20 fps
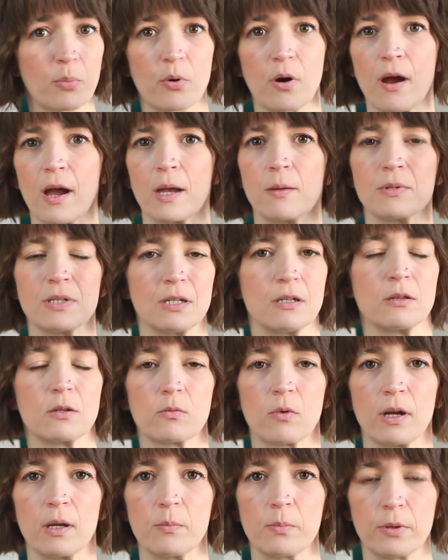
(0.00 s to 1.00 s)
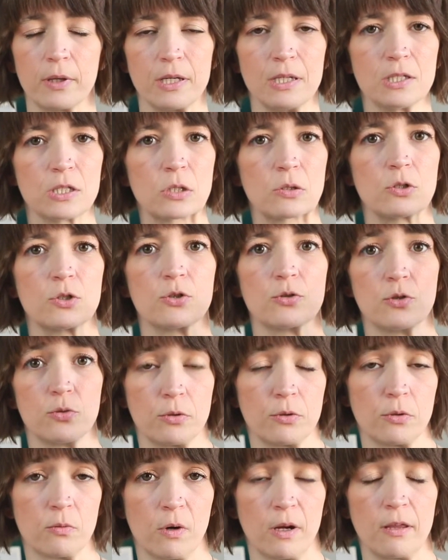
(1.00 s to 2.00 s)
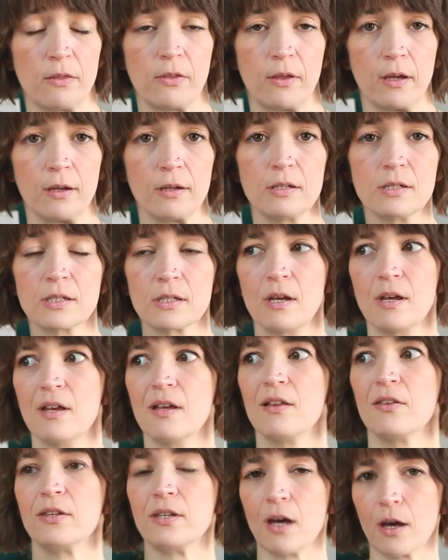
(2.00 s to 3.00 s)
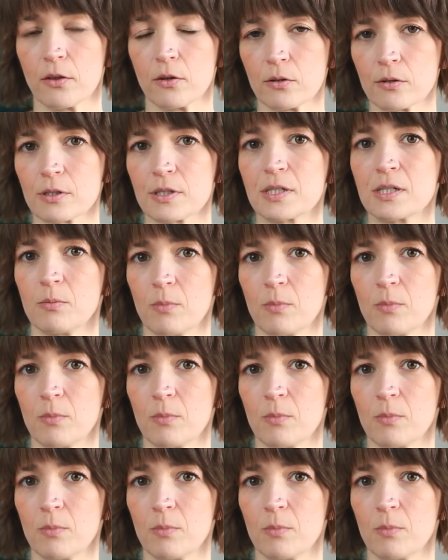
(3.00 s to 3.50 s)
primed, in the right place so that you're doing the right things. The other is to